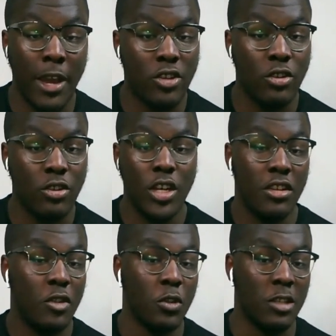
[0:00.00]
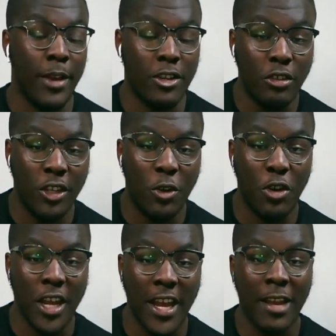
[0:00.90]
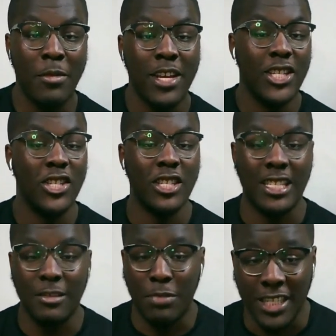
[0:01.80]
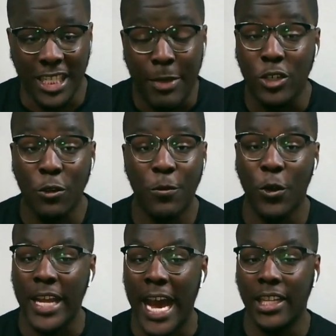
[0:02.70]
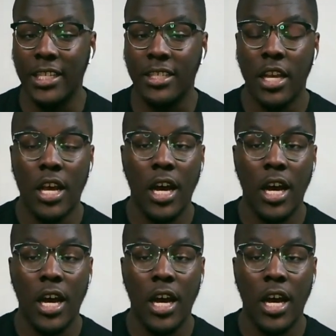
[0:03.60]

special. She was special in Notre Dame. She's been special for Dallas.